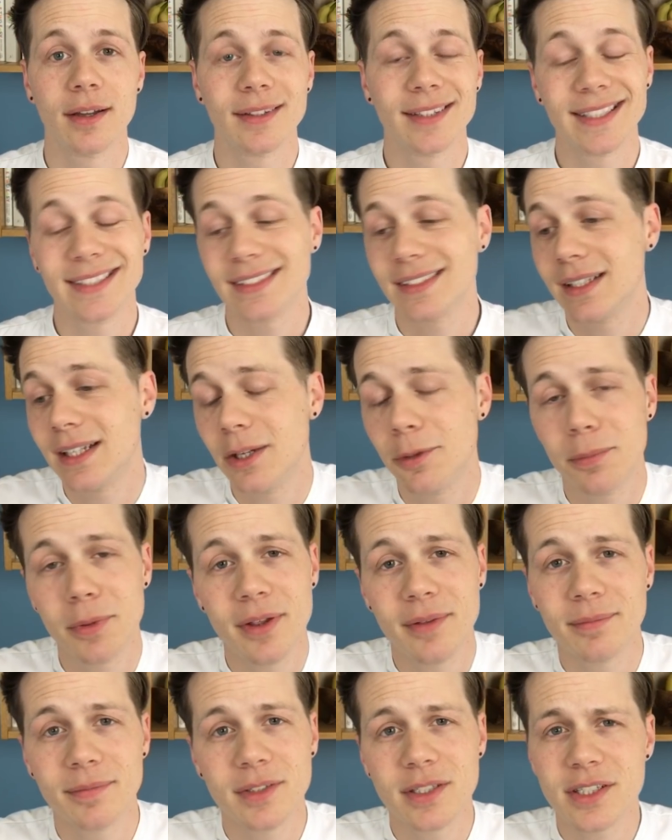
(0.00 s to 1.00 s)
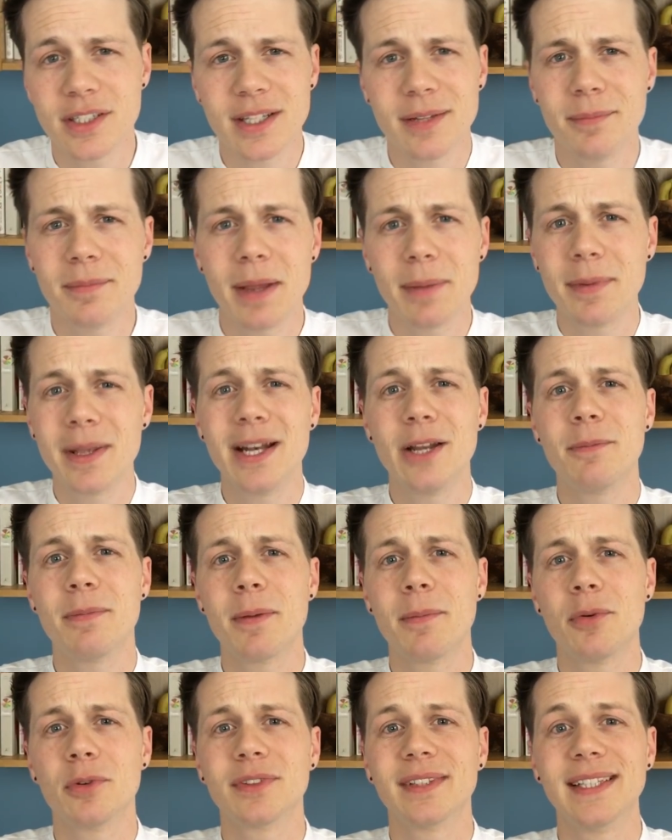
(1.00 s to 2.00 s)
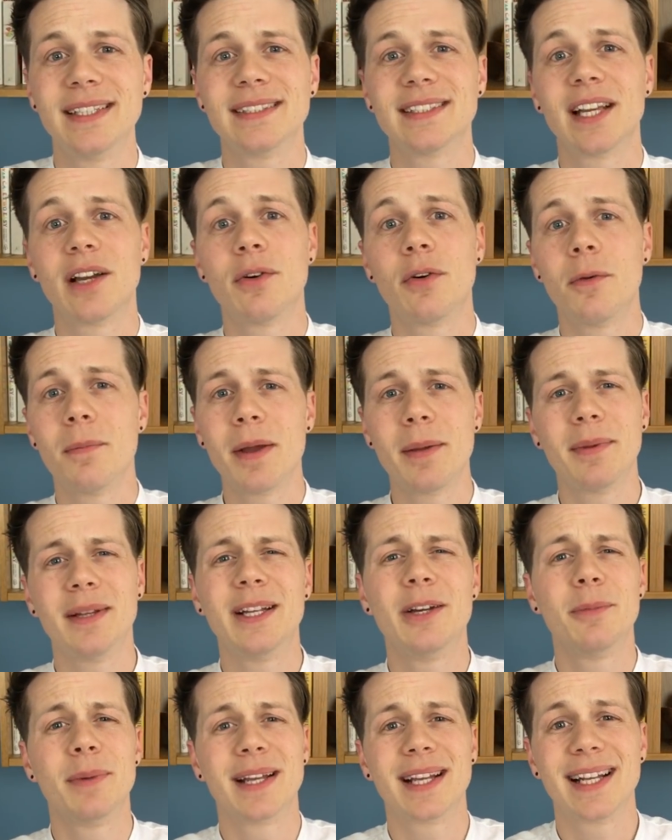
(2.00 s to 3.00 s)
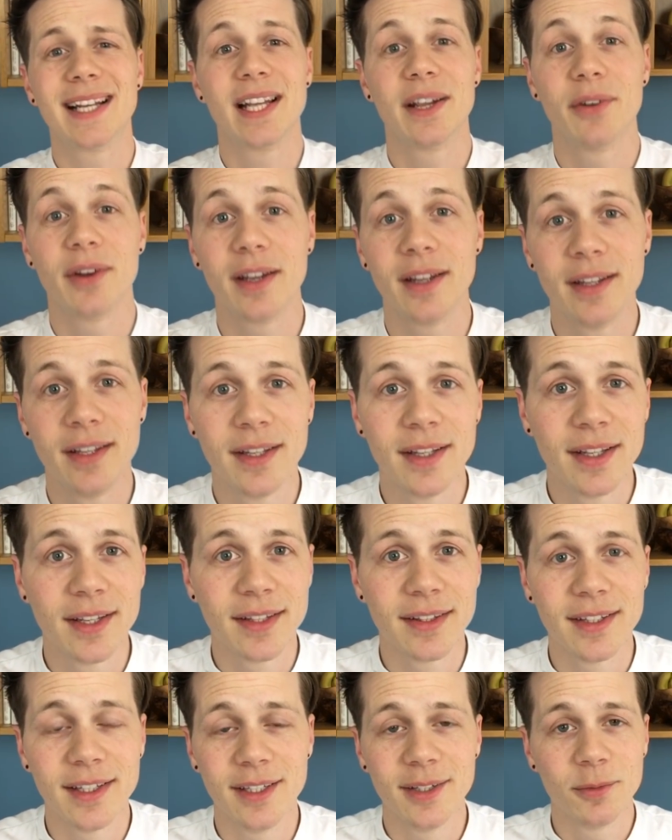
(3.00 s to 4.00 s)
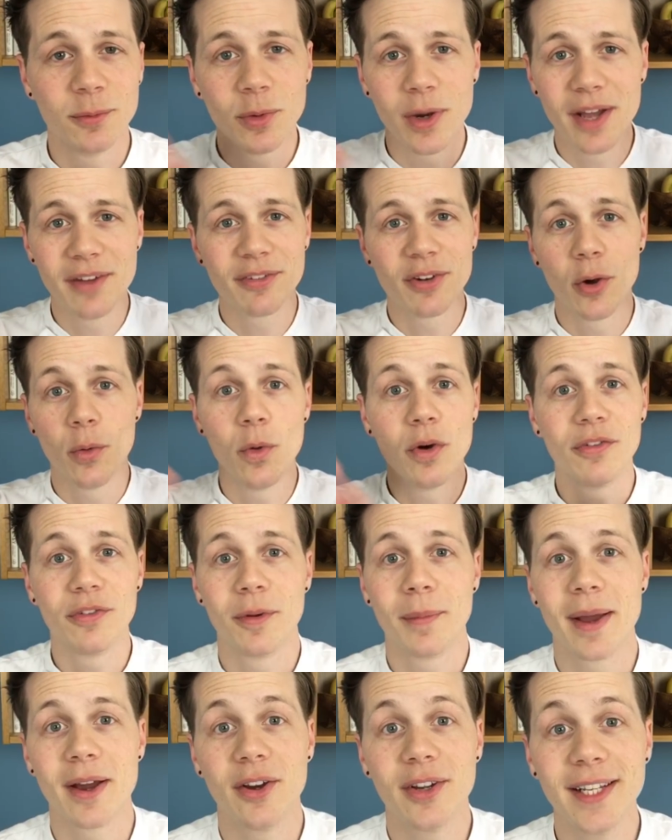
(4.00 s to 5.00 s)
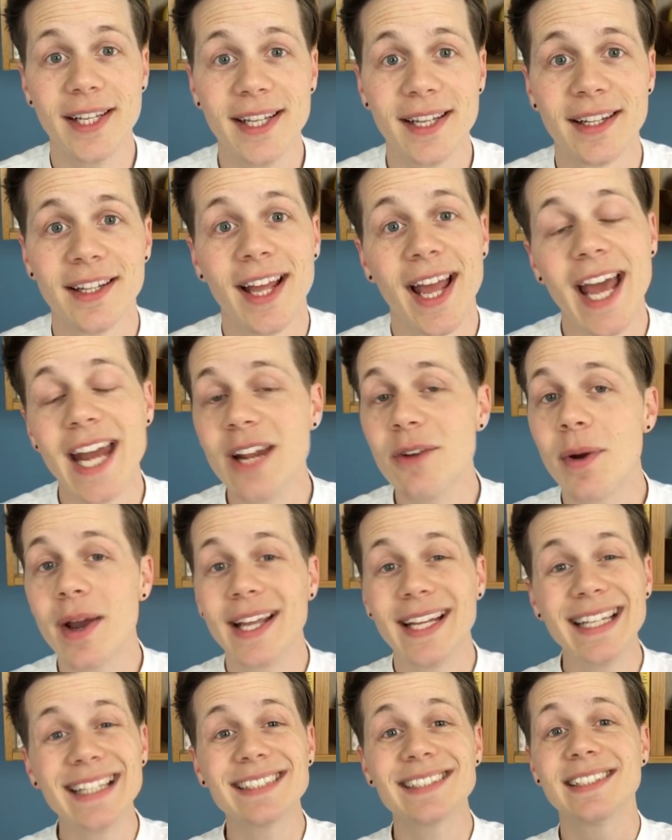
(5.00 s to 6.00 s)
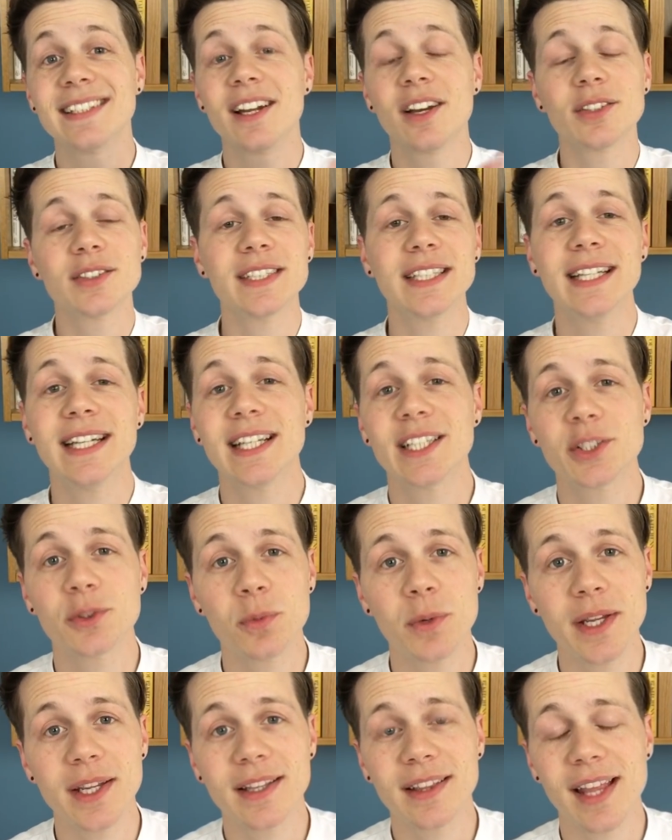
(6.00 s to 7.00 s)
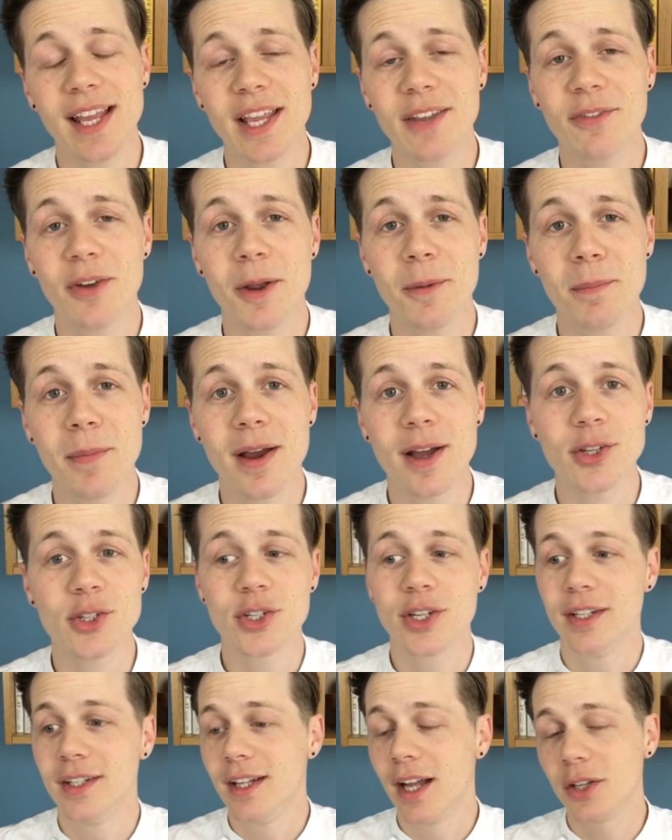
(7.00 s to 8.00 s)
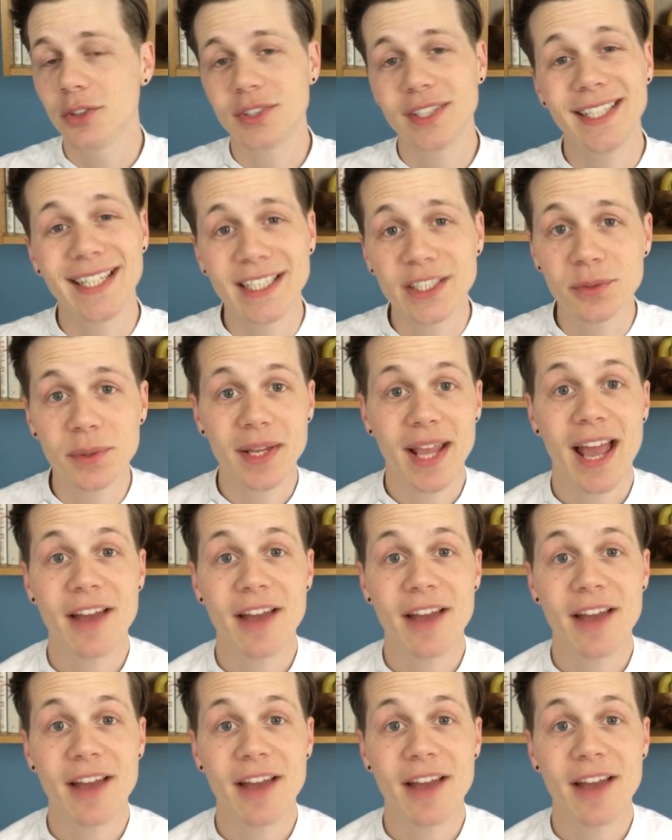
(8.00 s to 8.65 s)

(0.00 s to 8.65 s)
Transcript: There's a little bit, just maybe a little bit more detail, or maybe a little bit clearer than whatever I waffle about on here. Anyway, listen, I'll see you next week. Thank you very much. I'll see you next week.